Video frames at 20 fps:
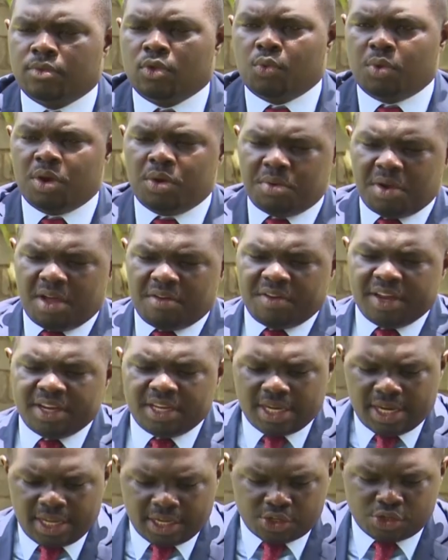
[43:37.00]
We have had
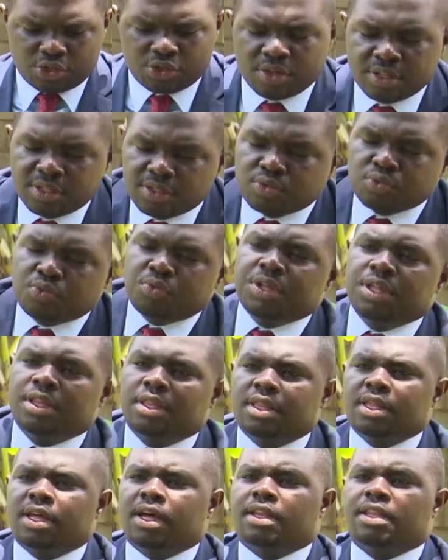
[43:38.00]
elections
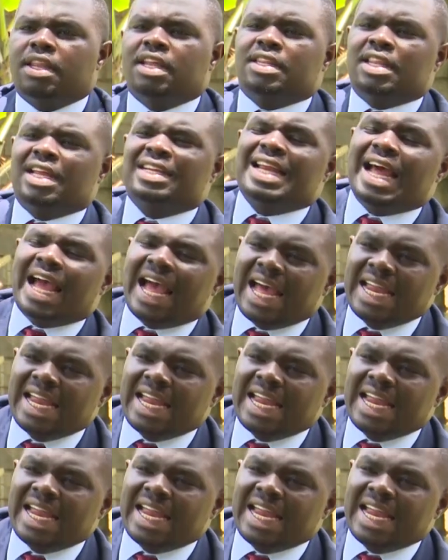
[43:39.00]
with that are